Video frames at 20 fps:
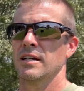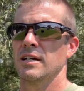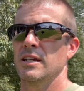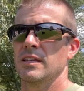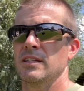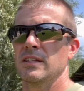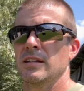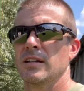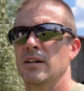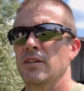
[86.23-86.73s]

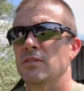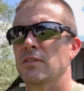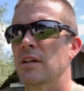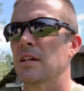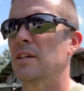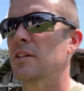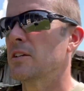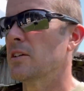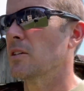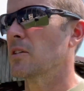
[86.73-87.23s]
Then I'll
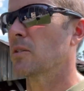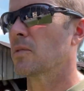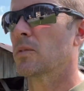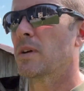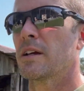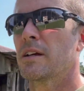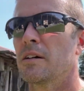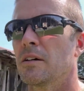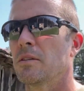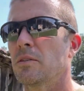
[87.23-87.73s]
take you
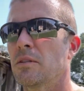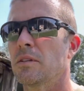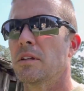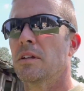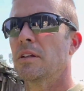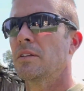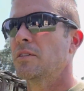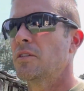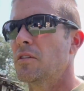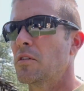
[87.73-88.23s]
around
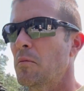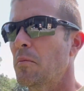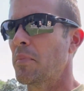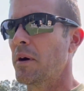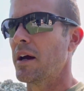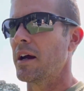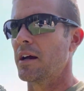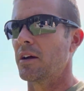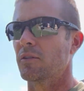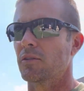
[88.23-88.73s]
to the
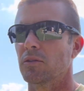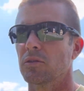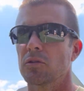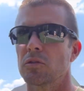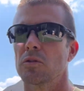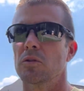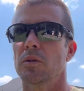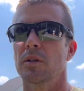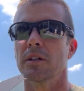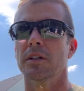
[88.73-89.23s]
back real
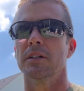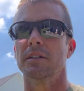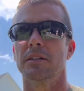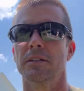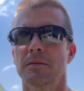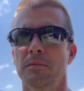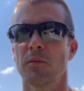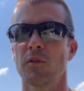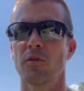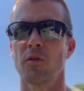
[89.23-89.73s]
quick
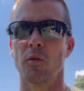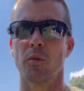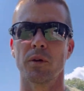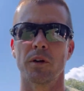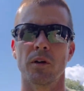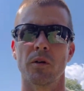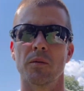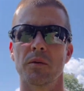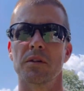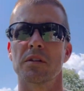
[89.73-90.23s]
before we
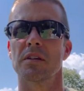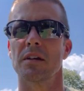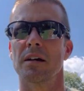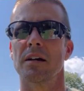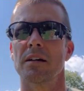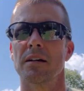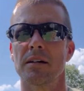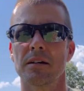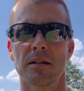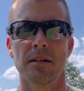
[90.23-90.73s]
go
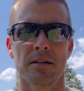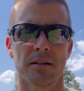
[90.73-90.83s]
inside.